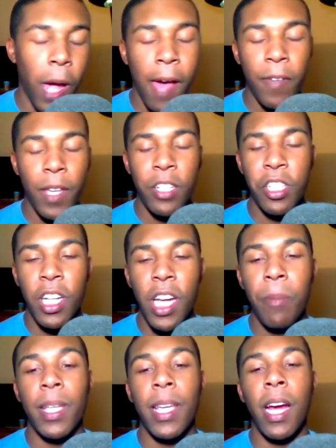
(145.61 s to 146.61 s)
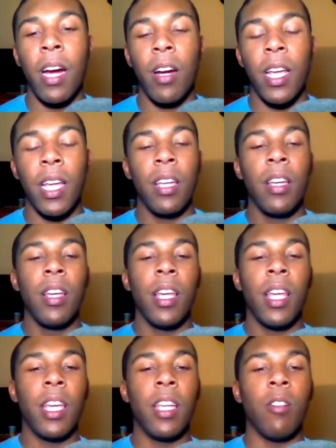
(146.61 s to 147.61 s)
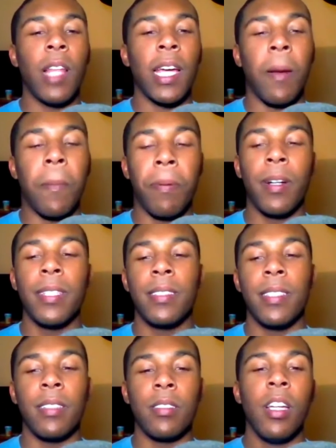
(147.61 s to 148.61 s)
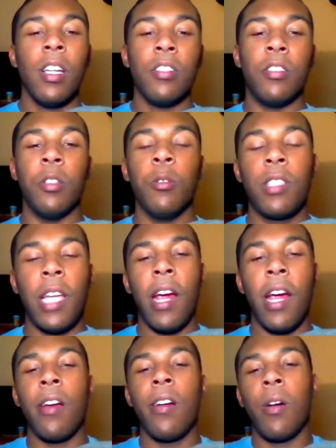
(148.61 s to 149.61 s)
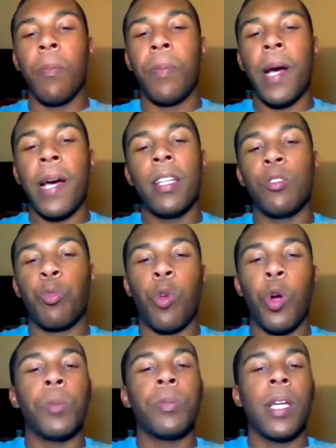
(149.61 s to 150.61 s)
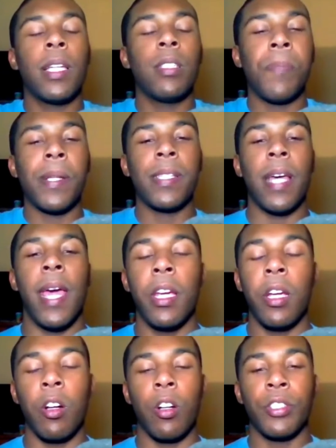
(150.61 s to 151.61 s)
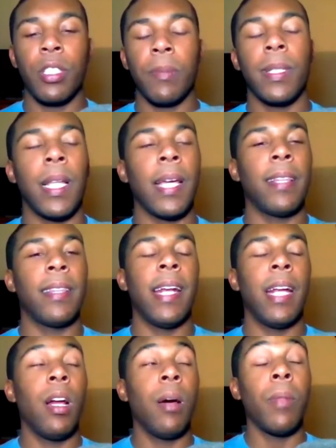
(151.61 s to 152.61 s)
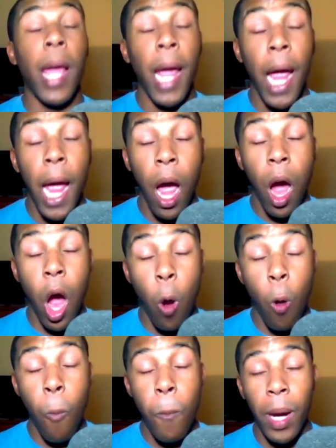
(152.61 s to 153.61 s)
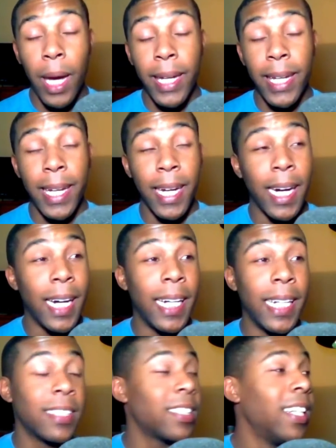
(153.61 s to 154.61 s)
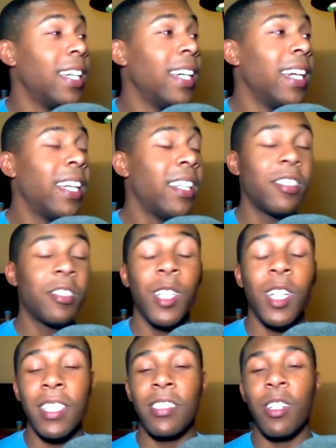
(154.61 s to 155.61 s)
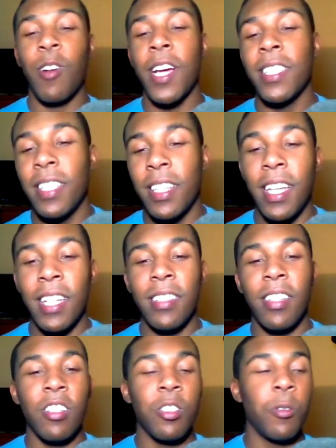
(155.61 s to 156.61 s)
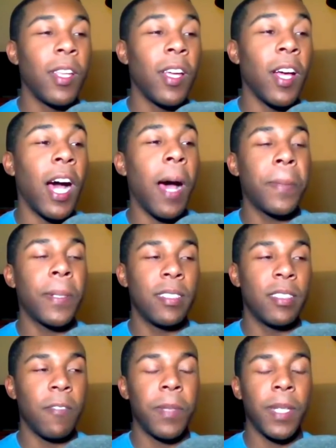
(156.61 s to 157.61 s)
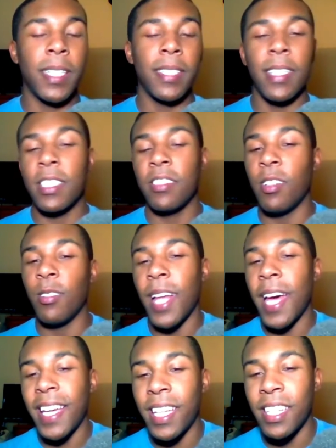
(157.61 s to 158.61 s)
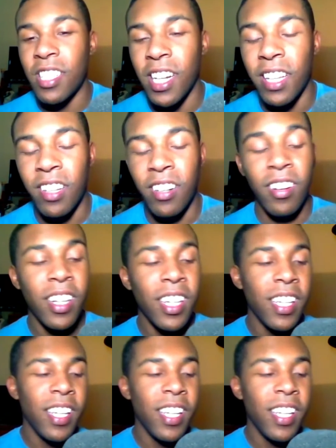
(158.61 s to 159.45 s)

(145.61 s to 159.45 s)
have Ishigami carry Ino like a princess. Dude's carrying her by these ropes like he's about to hang her or something like that. And I'm like, oh my gosh, they're doing all these crazy things that they're doing the opposites of because they just don't like each other.